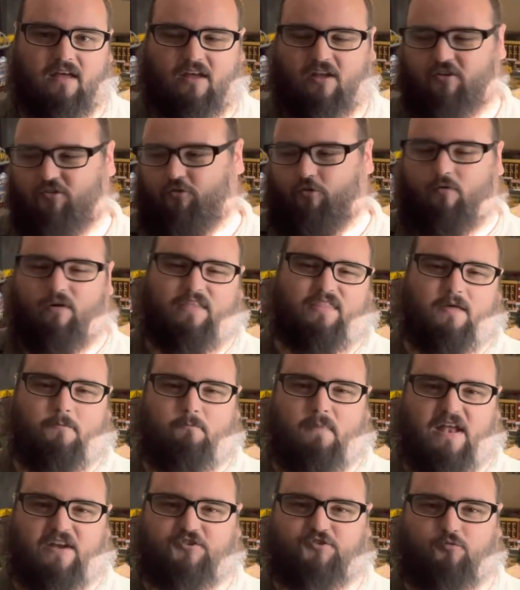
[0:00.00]
Doing the
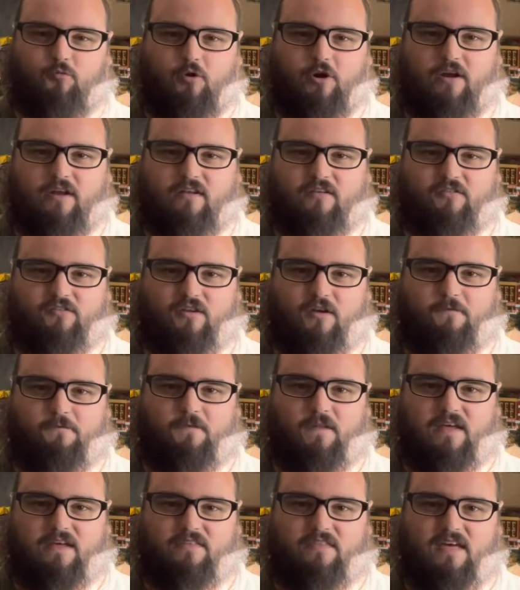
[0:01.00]
bench work and stuff
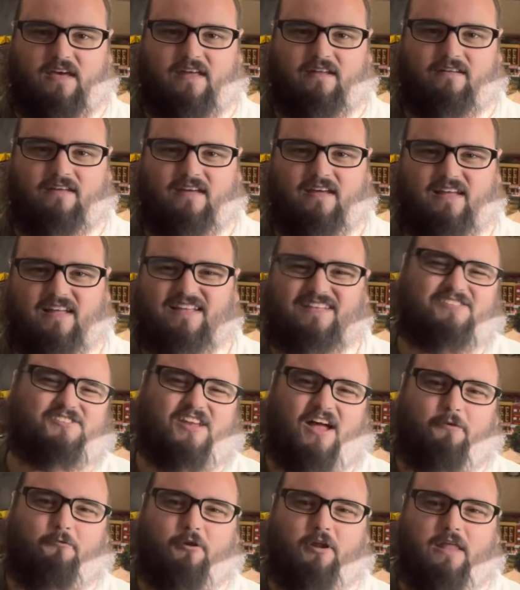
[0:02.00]
like that. It's
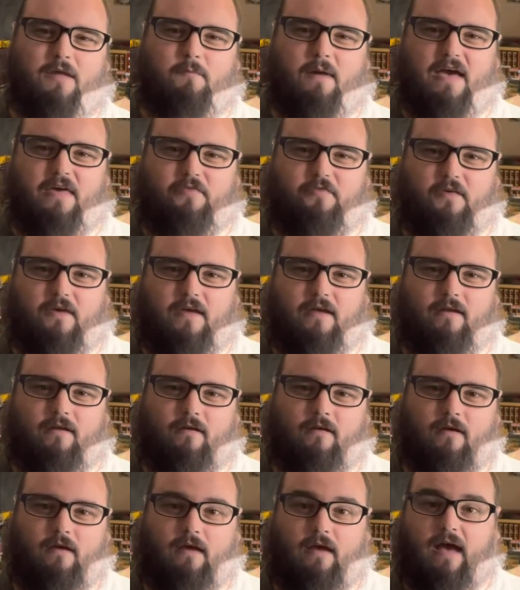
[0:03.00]
not really my
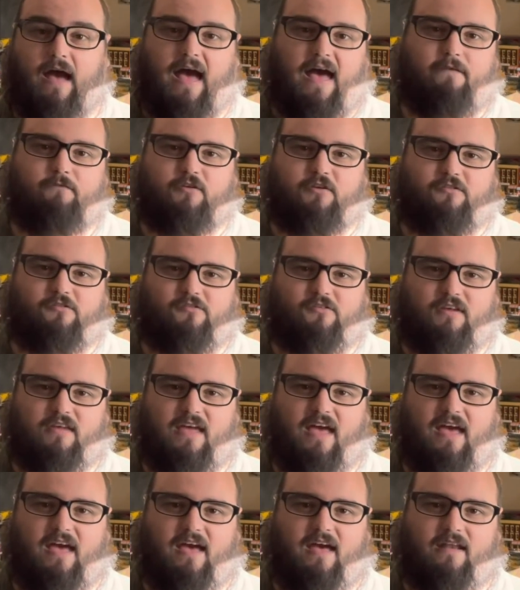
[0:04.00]
thing. Obviously,
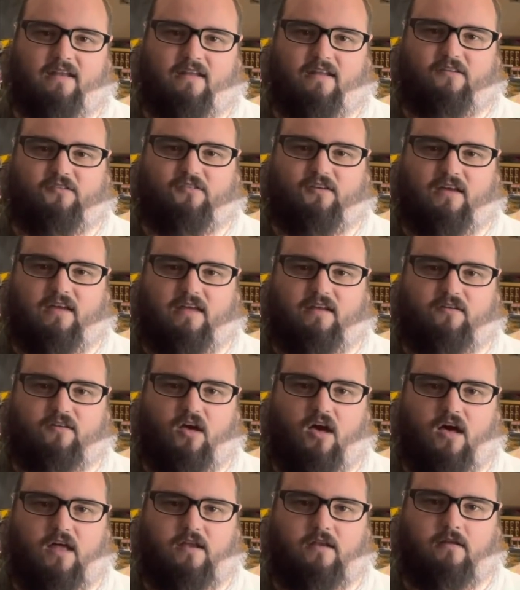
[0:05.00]
yeah, it needs to get
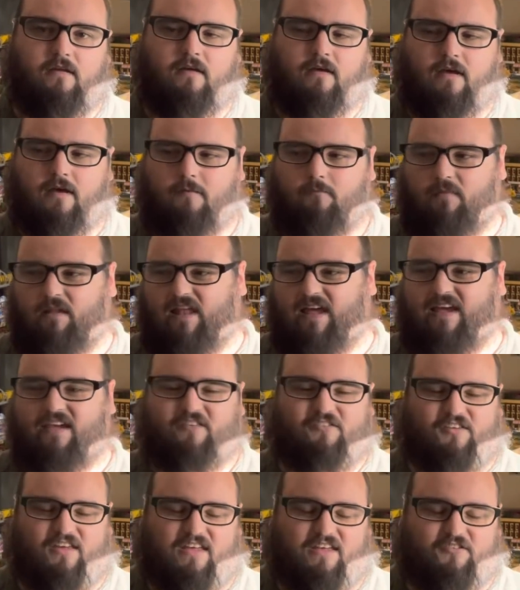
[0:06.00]
done. But like I
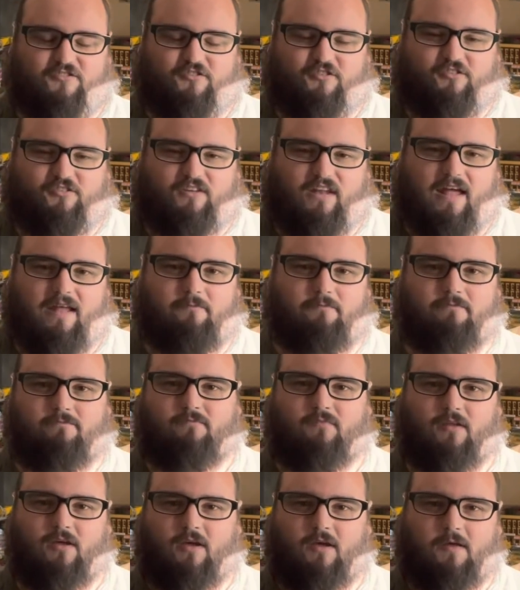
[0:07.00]
say, it's just not
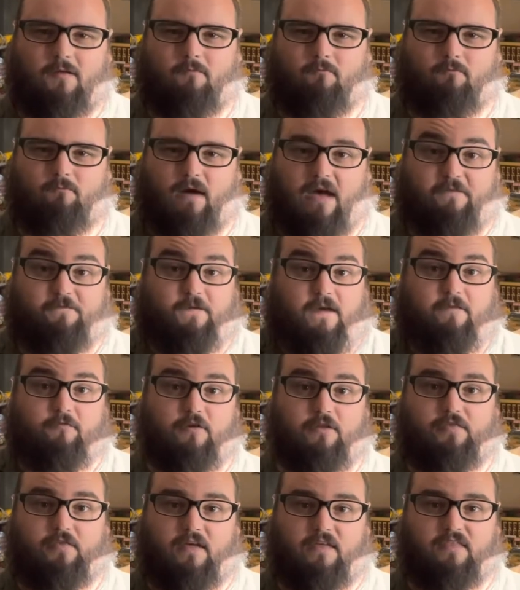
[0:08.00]
my
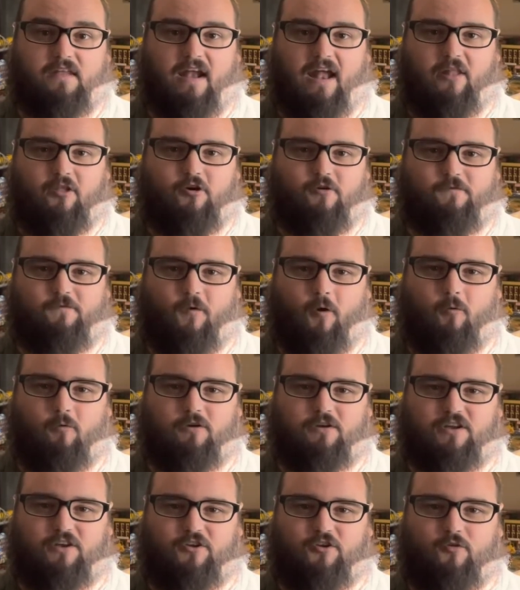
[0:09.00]
favorite thing that I look
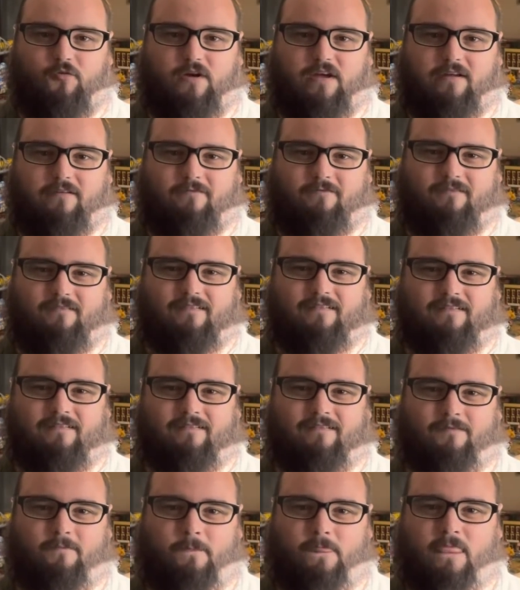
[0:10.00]
forward to doing.